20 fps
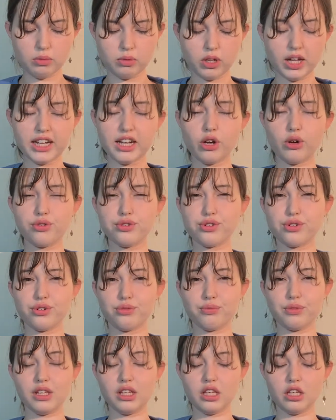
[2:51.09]
And I also am
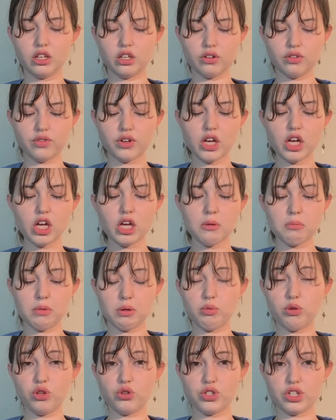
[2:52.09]
thinking of maybe
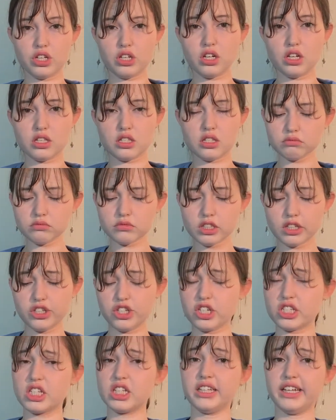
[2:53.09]
using it as just
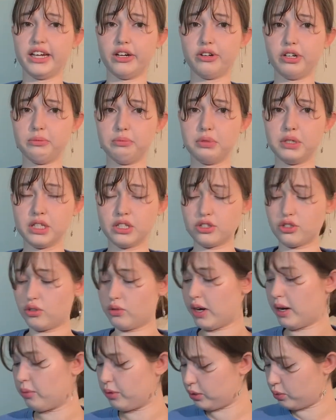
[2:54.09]
a layering piece. So I would